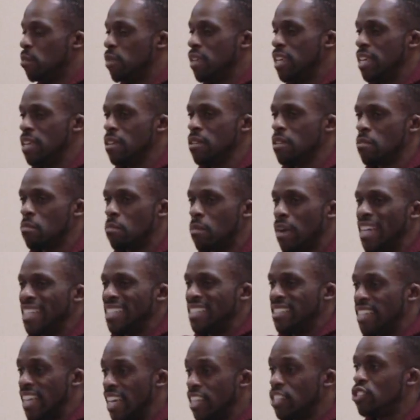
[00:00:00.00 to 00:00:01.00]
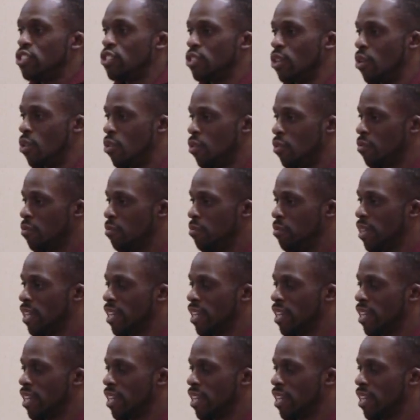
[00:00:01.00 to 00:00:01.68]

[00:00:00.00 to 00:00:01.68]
be my dead zone